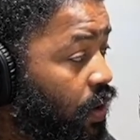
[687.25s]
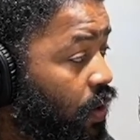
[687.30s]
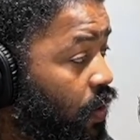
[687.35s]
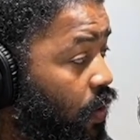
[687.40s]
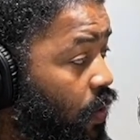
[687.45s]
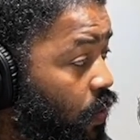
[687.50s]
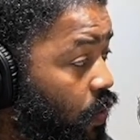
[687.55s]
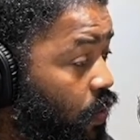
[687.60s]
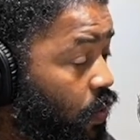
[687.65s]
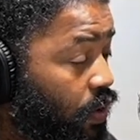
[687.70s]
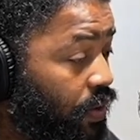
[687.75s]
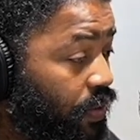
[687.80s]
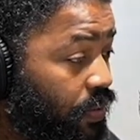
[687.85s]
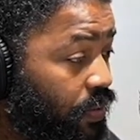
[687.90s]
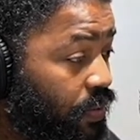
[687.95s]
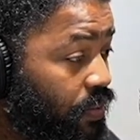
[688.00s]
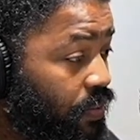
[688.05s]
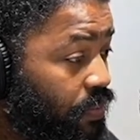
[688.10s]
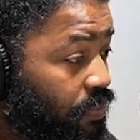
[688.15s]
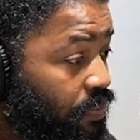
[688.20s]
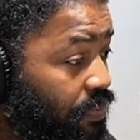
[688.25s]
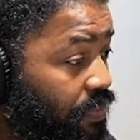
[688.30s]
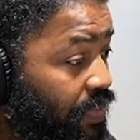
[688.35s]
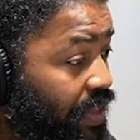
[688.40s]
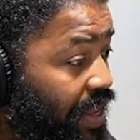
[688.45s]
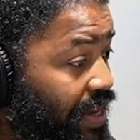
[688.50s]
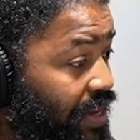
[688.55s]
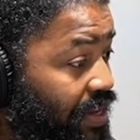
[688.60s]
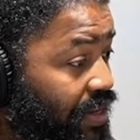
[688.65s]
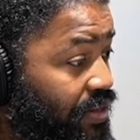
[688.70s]
Or
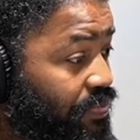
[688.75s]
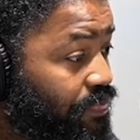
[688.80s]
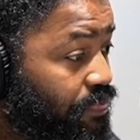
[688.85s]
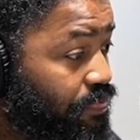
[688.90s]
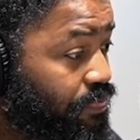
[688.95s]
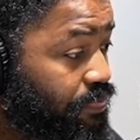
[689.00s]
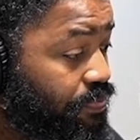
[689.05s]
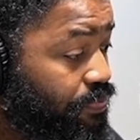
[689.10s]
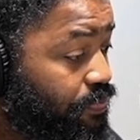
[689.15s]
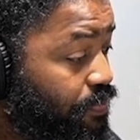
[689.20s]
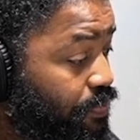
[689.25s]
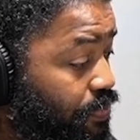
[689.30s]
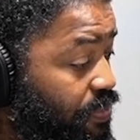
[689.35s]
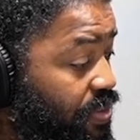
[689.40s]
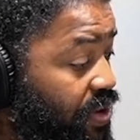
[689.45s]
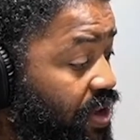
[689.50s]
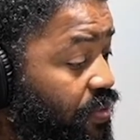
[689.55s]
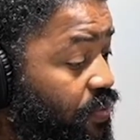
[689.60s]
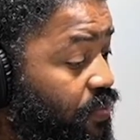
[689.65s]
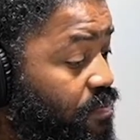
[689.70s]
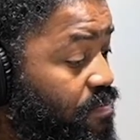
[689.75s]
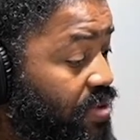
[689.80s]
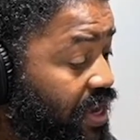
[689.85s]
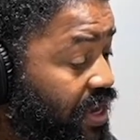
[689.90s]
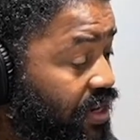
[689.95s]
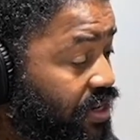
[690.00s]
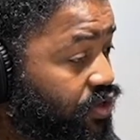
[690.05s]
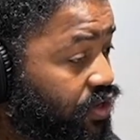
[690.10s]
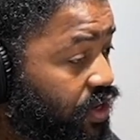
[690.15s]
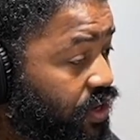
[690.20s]
they could be
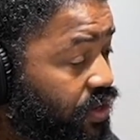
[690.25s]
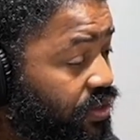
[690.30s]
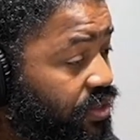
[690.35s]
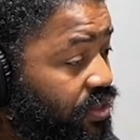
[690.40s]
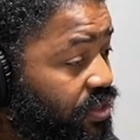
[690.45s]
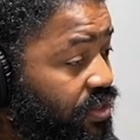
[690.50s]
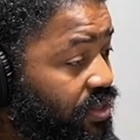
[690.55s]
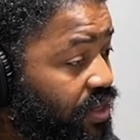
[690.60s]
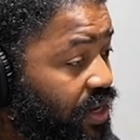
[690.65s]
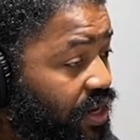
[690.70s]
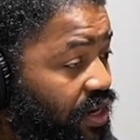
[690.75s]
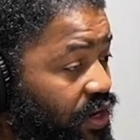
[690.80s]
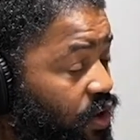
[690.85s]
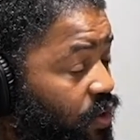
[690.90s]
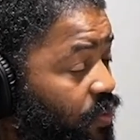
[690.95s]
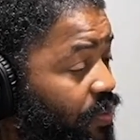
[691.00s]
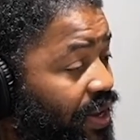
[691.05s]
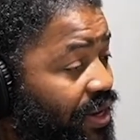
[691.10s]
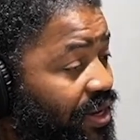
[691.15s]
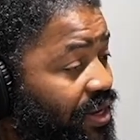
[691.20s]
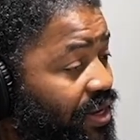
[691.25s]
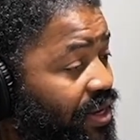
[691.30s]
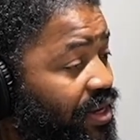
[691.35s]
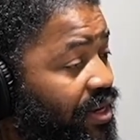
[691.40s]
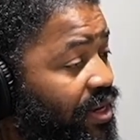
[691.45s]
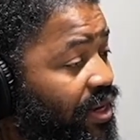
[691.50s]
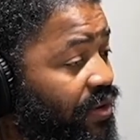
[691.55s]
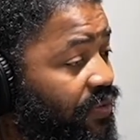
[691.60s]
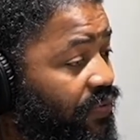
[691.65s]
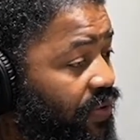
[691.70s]
big jerks and say nobody can
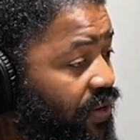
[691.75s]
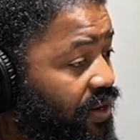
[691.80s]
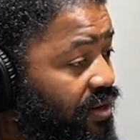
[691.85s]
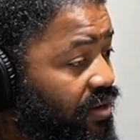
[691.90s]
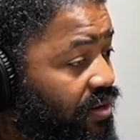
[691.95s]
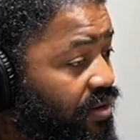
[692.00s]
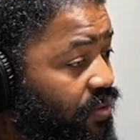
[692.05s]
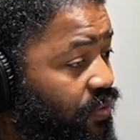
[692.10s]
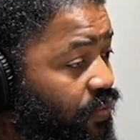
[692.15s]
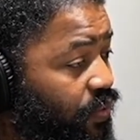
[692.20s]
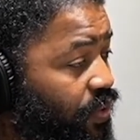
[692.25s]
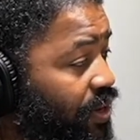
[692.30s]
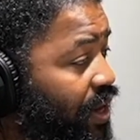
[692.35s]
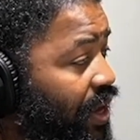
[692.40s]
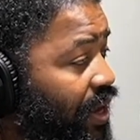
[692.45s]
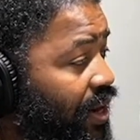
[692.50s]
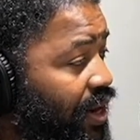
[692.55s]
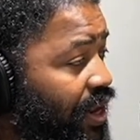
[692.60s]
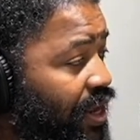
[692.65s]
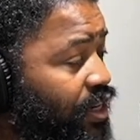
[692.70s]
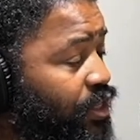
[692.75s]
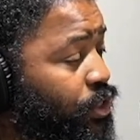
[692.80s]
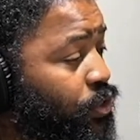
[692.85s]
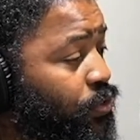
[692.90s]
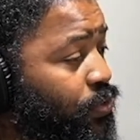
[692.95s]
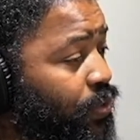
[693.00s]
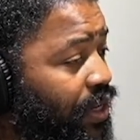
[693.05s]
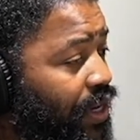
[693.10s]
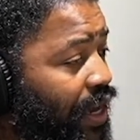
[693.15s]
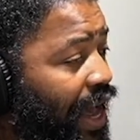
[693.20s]
live here. We're not
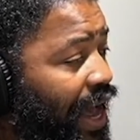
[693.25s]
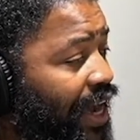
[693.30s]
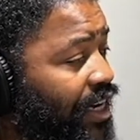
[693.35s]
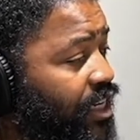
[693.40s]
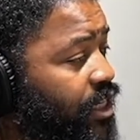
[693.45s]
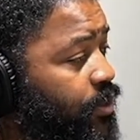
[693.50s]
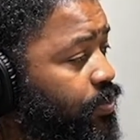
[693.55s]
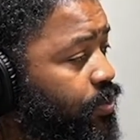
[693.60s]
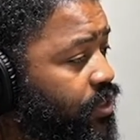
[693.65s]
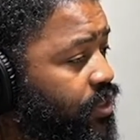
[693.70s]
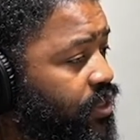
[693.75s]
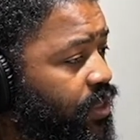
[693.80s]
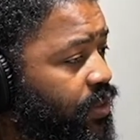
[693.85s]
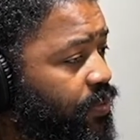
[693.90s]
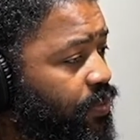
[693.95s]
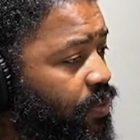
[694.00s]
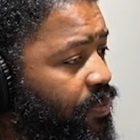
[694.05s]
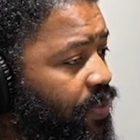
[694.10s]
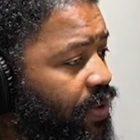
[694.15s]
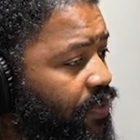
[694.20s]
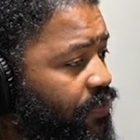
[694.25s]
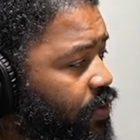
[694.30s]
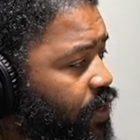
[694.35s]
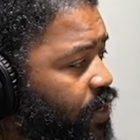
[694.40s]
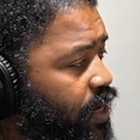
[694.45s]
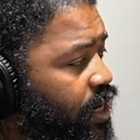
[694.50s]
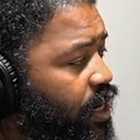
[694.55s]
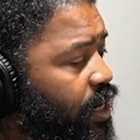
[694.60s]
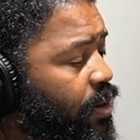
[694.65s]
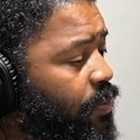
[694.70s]
issuing an occupancy permit for
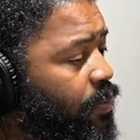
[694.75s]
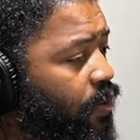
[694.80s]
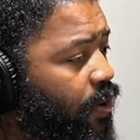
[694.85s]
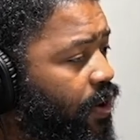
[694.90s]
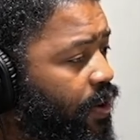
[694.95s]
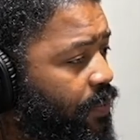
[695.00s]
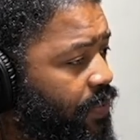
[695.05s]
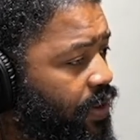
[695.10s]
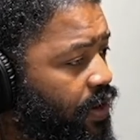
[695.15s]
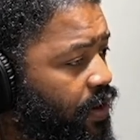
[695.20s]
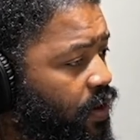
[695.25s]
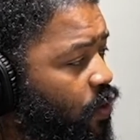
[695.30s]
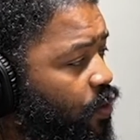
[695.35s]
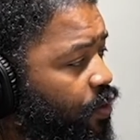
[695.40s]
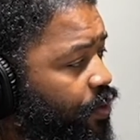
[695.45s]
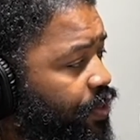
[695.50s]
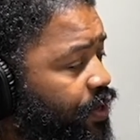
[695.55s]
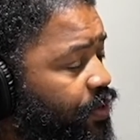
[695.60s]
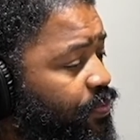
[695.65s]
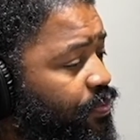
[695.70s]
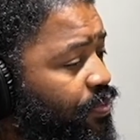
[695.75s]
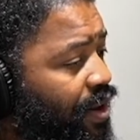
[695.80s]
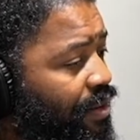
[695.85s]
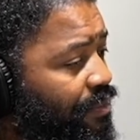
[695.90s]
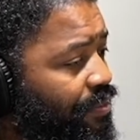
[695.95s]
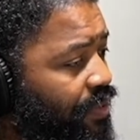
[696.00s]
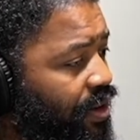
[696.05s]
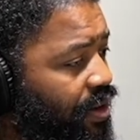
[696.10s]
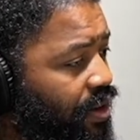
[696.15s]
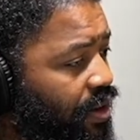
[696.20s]
any apartment or this
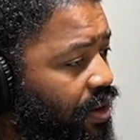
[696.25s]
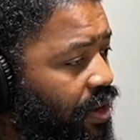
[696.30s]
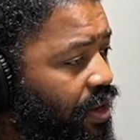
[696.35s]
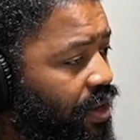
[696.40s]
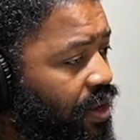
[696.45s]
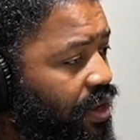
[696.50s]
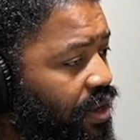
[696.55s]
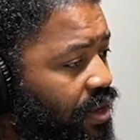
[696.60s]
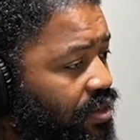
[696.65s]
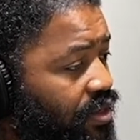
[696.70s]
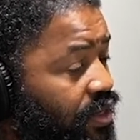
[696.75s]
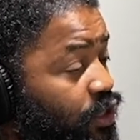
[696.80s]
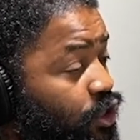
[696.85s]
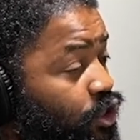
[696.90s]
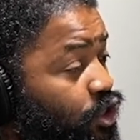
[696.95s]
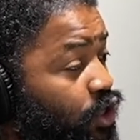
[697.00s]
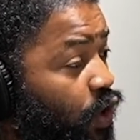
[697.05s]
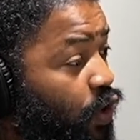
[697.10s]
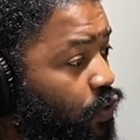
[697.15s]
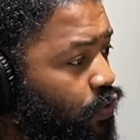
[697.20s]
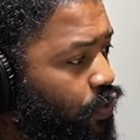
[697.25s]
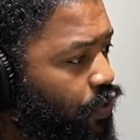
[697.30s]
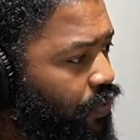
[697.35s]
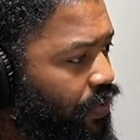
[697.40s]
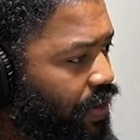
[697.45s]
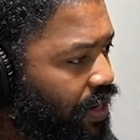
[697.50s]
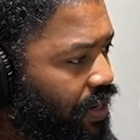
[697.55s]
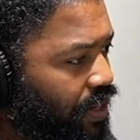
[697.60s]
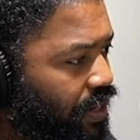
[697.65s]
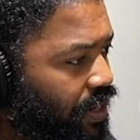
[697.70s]
property until it's zoned
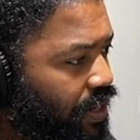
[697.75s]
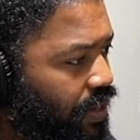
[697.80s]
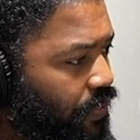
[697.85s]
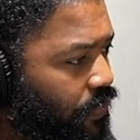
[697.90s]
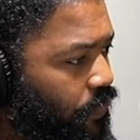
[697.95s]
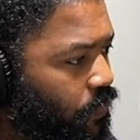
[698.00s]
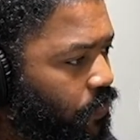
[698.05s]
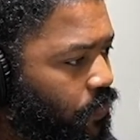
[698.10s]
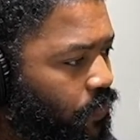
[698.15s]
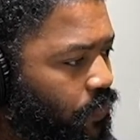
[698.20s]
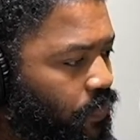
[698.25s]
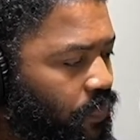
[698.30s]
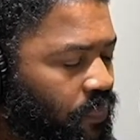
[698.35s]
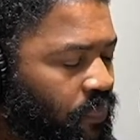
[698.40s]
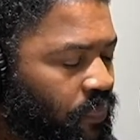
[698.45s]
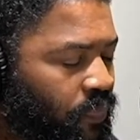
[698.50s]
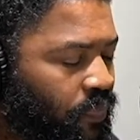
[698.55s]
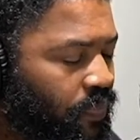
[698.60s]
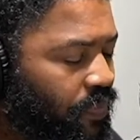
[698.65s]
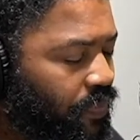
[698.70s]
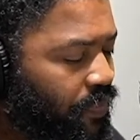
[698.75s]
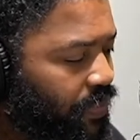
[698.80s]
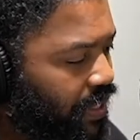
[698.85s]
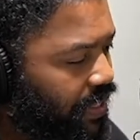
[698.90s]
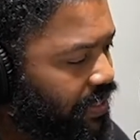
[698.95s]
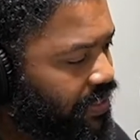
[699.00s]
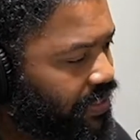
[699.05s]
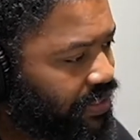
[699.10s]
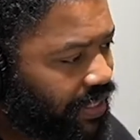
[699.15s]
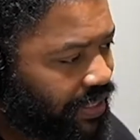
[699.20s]
correctly.
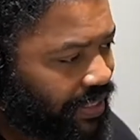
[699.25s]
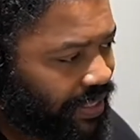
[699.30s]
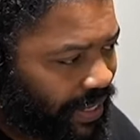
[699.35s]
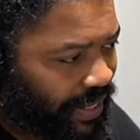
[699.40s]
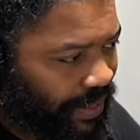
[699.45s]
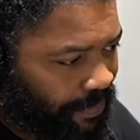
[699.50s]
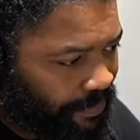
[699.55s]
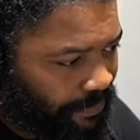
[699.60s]
Just like that.